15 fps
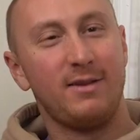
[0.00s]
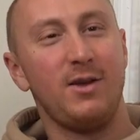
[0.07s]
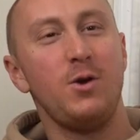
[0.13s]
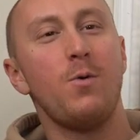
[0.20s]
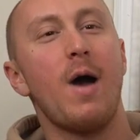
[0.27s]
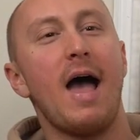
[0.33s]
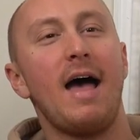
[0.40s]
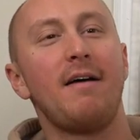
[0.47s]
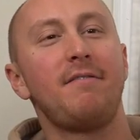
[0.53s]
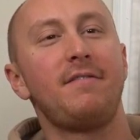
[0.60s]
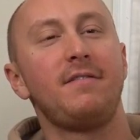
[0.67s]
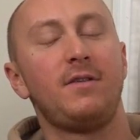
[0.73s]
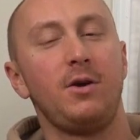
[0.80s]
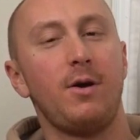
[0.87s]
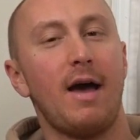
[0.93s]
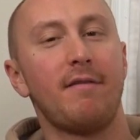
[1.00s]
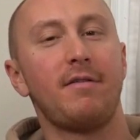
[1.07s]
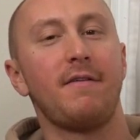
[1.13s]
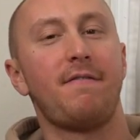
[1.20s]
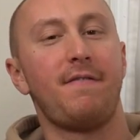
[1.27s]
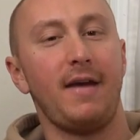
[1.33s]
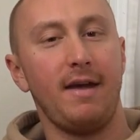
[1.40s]
Do you have
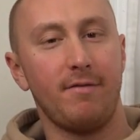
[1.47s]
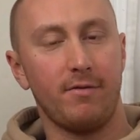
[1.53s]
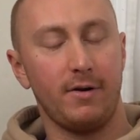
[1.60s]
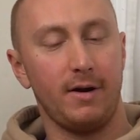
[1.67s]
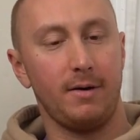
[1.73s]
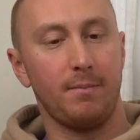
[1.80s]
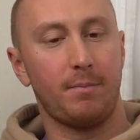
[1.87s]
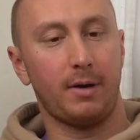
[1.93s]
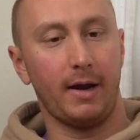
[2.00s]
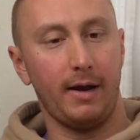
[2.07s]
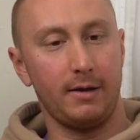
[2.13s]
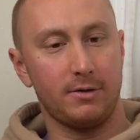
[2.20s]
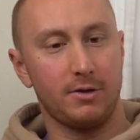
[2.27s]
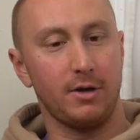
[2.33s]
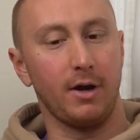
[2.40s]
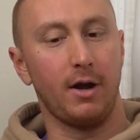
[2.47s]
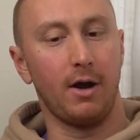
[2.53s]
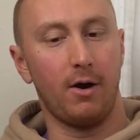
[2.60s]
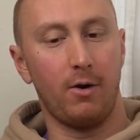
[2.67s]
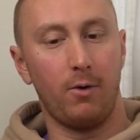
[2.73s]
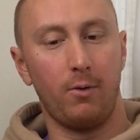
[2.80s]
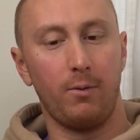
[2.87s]
a favorite place to
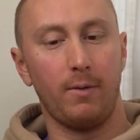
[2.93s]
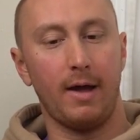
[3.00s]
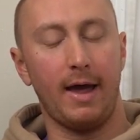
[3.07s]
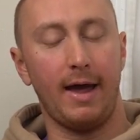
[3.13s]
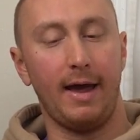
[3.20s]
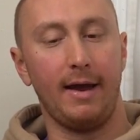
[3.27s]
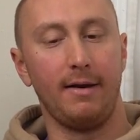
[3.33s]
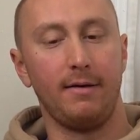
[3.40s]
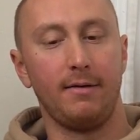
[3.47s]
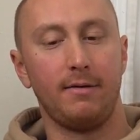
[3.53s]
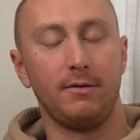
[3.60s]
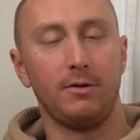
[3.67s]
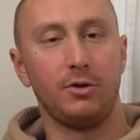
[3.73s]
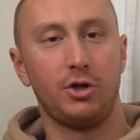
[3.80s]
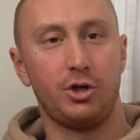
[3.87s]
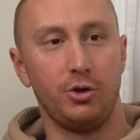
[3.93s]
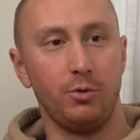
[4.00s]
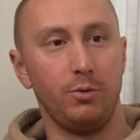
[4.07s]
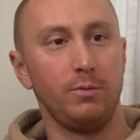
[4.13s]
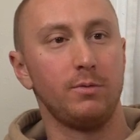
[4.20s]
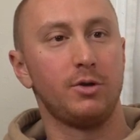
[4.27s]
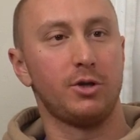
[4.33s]
go and
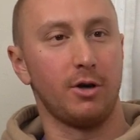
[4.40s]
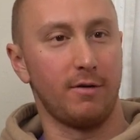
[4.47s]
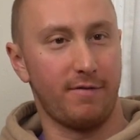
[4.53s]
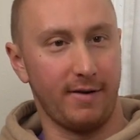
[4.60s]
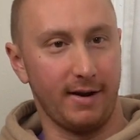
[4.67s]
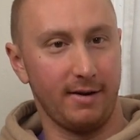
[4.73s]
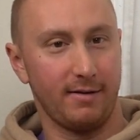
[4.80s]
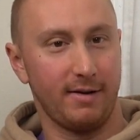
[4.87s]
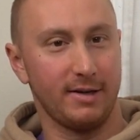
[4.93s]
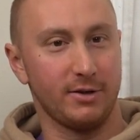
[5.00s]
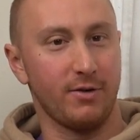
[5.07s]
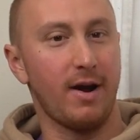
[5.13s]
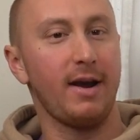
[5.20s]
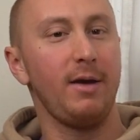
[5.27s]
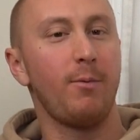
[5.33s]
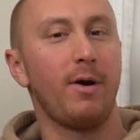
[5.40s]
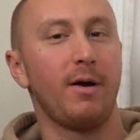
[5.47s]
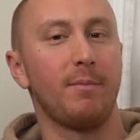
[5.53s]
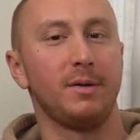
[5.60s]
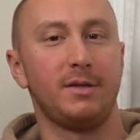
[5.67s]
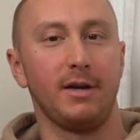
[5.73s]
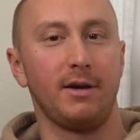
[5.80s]
shoot surfing? Is there anywhere
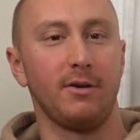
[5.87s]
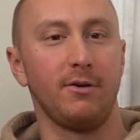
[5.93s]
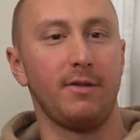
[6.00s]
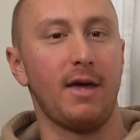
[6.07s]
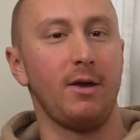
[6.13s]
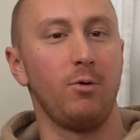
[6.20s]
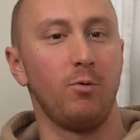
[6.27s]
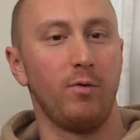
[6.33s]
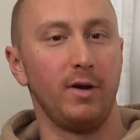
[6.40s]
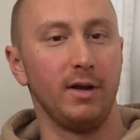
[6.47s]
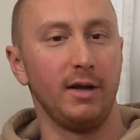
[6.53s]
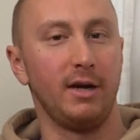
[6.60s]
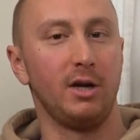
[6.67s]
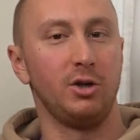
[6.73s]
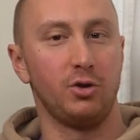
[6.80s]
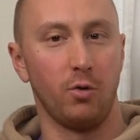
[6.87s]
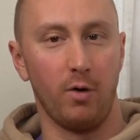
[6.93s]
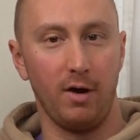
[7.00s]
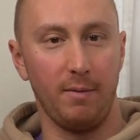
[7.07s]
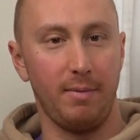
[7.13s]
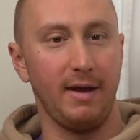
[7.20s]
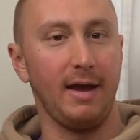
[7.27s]
in particular that you really
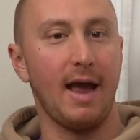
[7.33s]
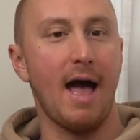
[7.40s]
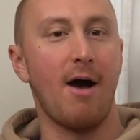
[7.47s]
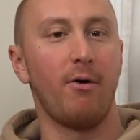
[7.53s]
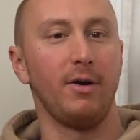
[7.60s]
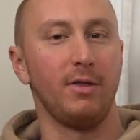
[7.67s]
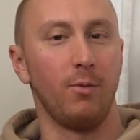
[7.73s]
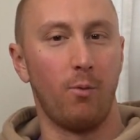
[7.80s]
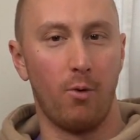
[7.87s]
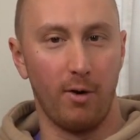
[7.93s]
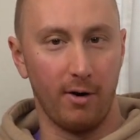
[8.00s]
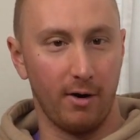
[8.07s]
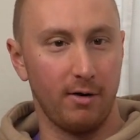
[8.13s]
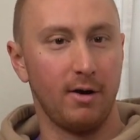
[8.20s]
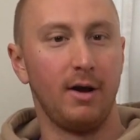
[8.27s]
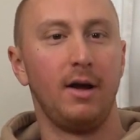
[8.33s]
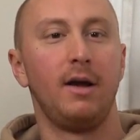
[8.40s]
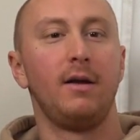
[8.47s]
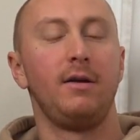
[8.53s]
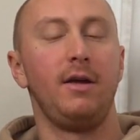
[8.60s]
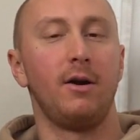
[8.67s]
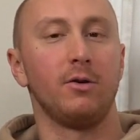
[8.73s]
enjoy being out in the water,
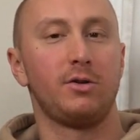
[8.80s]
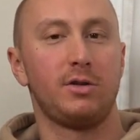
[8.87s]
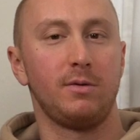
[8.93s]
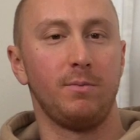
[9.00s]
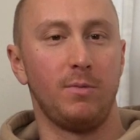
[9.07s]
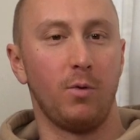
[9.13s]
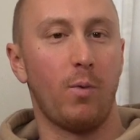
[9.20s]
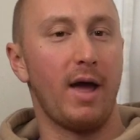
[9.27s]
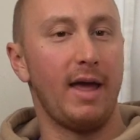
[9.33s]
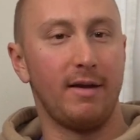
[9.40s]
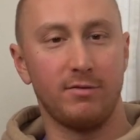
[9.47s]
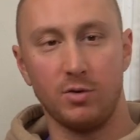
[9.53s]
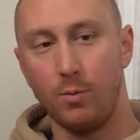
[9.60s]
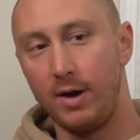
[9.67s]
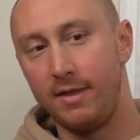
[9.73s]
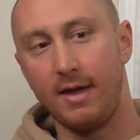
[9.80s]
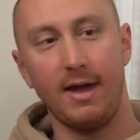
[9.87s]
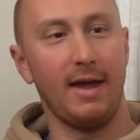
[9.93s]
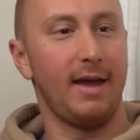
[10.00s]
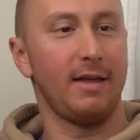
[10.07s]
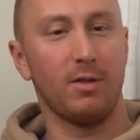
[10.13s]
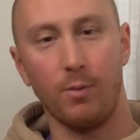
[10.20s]
the waves, the way they
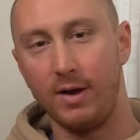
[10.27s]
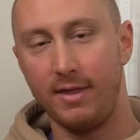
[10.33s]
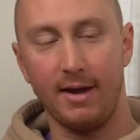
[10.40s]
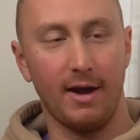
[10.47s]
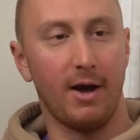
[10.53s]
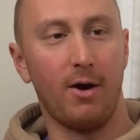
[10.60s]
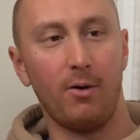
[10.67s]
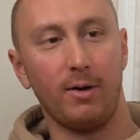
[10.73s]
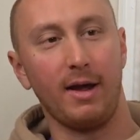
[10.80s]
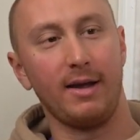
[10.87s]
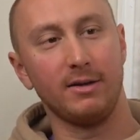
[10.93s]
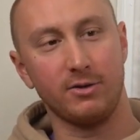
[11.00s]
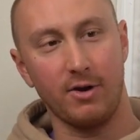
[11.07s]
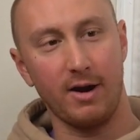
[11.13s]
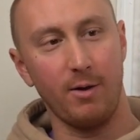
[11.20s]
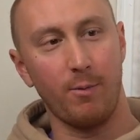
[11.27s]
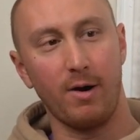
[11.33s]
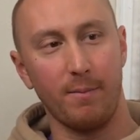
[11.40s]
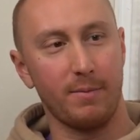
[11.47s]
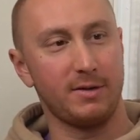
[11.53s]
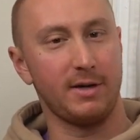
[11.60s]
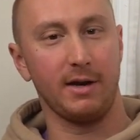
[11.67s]
hit, the way they go? Is there anywhere
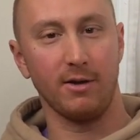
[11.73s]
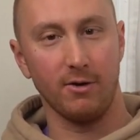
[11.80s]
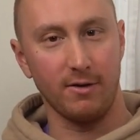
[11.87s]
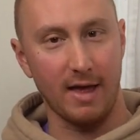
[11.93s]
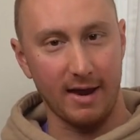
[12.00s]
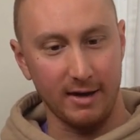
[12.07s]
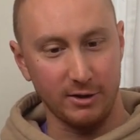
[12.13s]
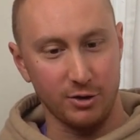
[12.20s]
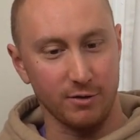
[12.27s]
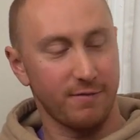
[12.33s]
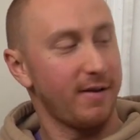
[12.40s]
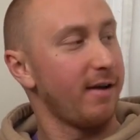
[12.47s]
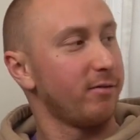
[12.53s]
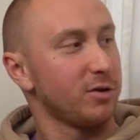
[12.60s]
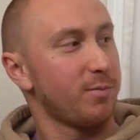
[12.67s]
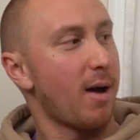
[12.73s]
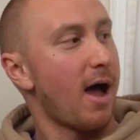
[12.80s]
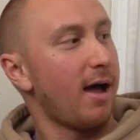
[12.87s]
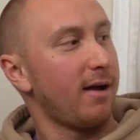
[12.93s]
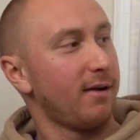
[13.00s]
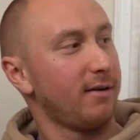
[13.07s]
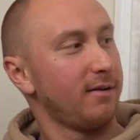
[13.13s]
in particular that is your favorite spot?